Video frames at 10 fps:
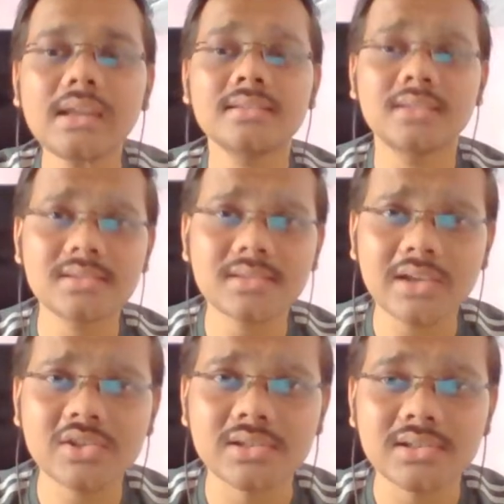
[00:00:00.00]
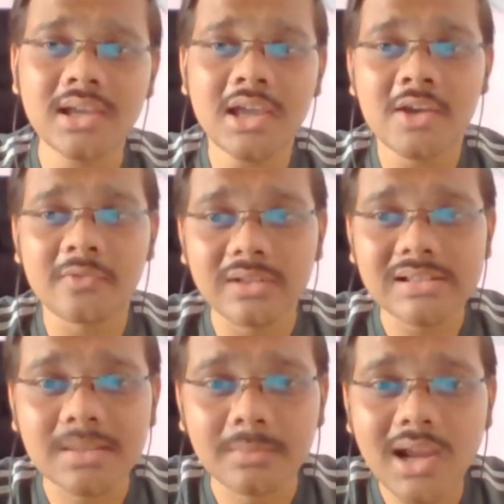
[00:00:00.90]
This session will
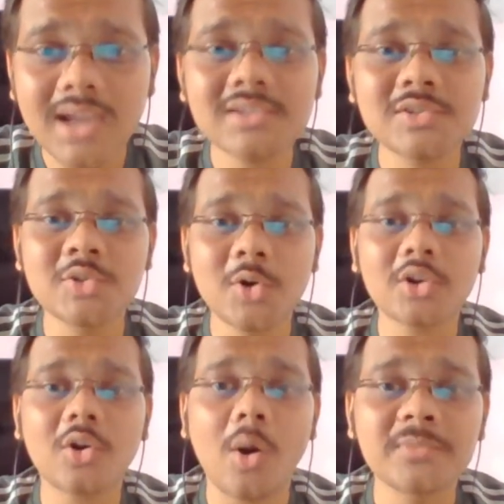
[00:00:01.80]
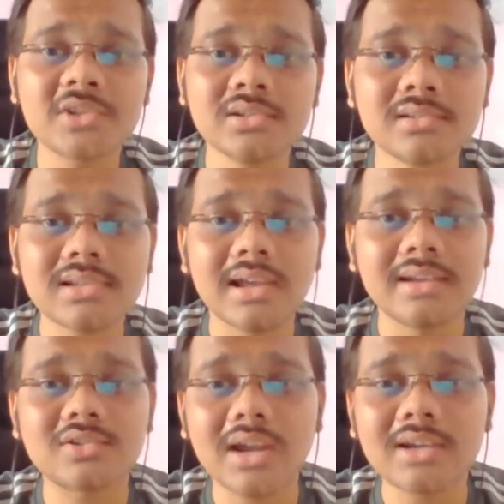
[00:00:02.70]
summarize your options
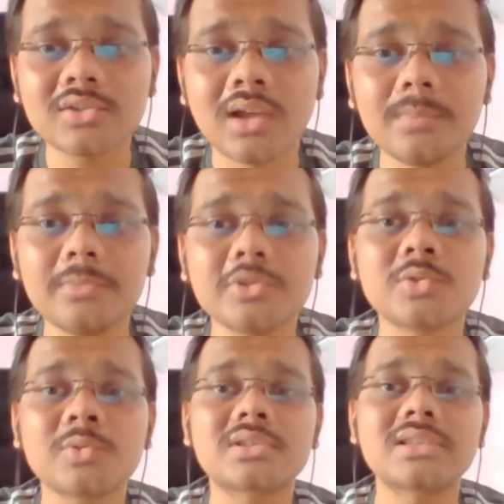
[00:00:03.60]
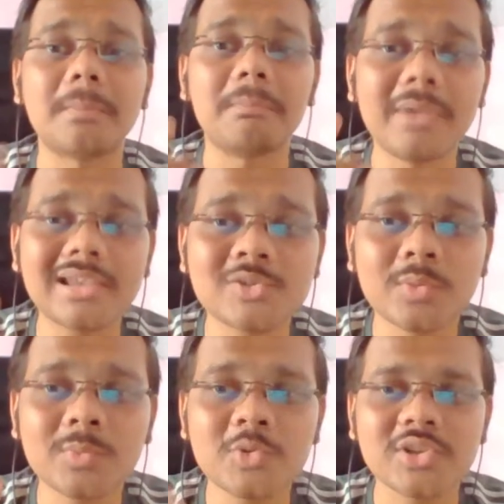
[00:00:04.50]
and try to help you choose the best
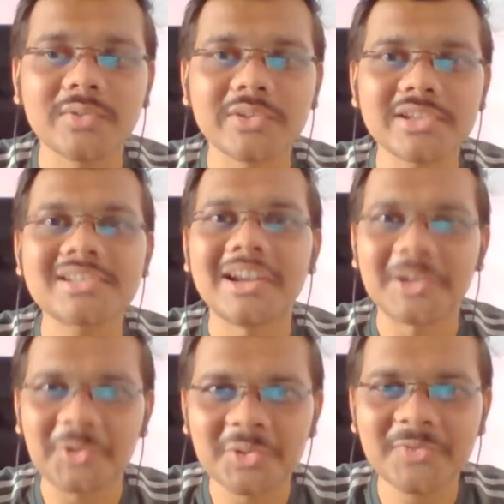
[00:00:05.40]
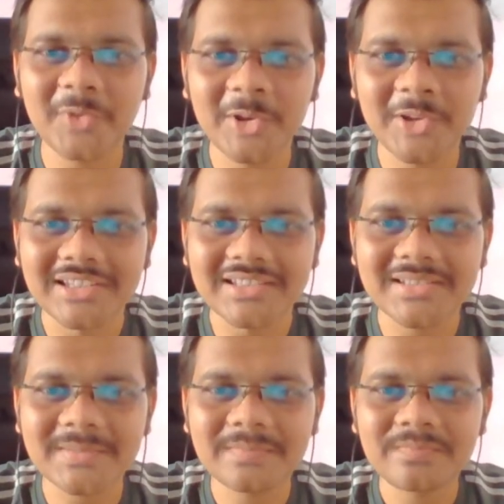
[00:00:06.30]
notebook service and tools for your
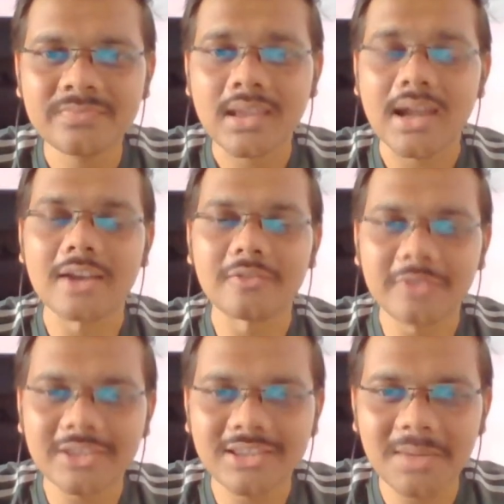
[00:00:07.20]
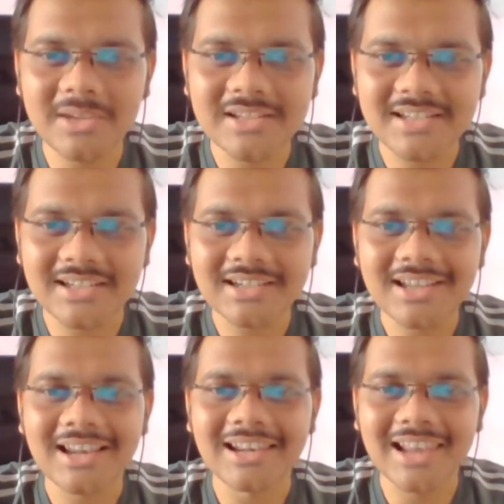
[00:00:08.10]
needs. And with that being said,
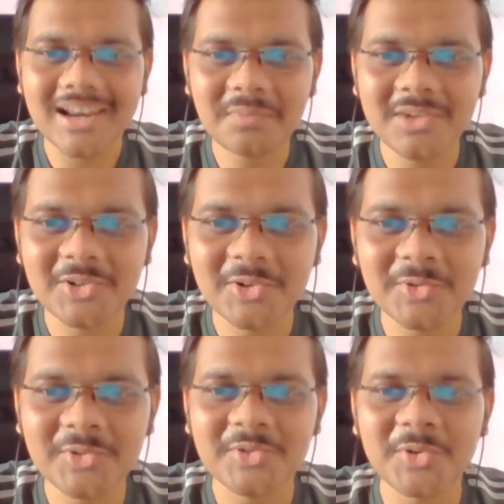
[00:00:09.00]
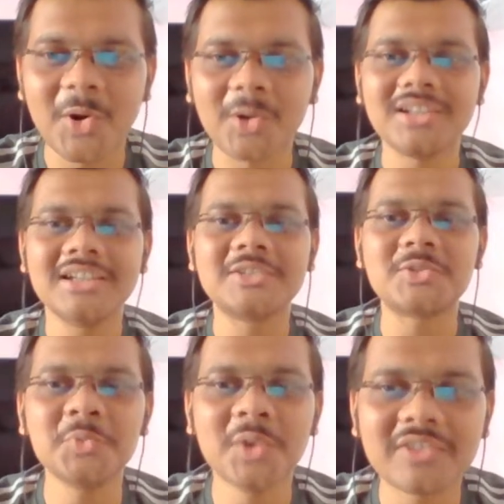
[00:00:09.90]
let me introduce you all
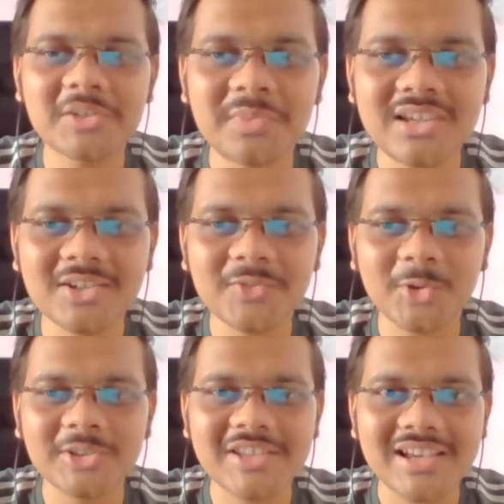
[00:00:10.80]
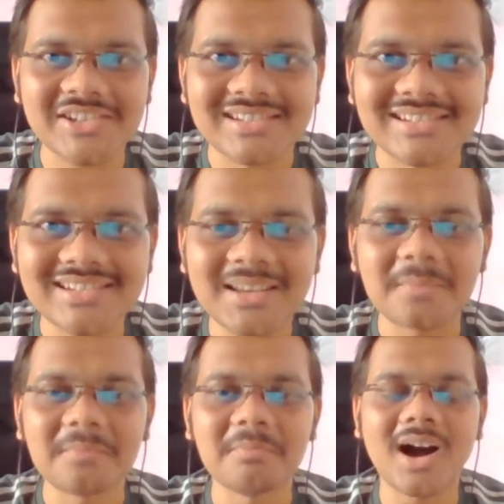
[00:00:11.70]
to our speaker for the session,
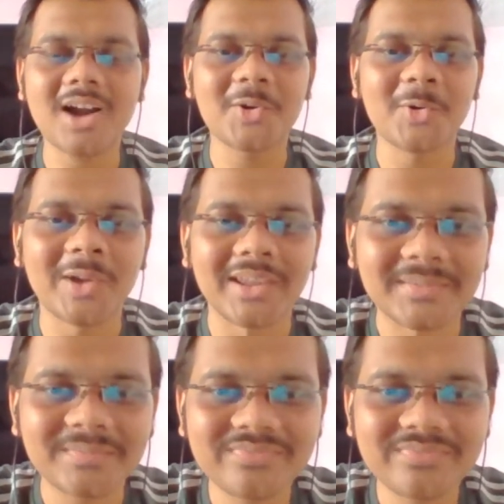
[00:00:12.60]
Marc Cohen.